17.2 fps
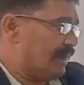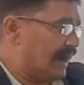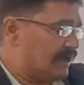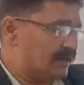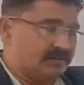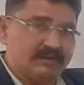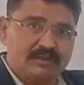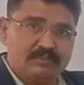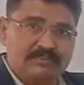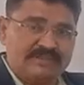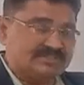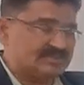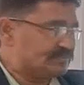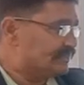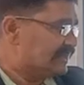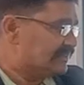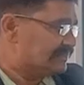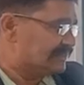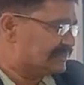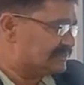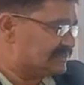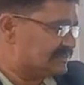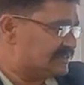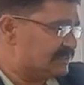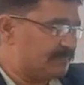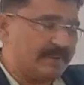maternal means
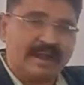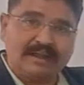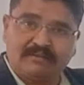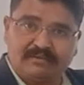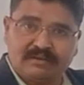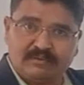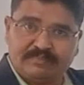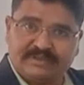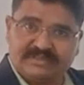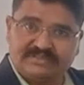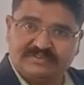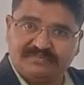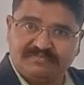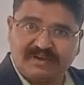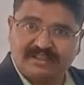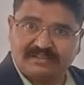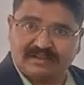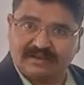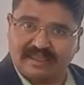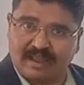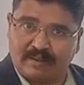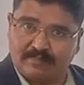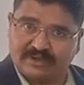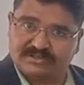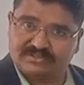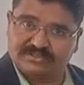mothers and the paternal means father
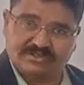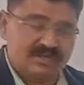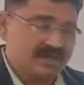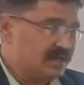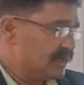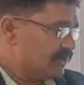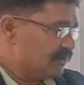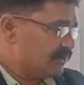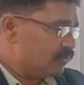gametes,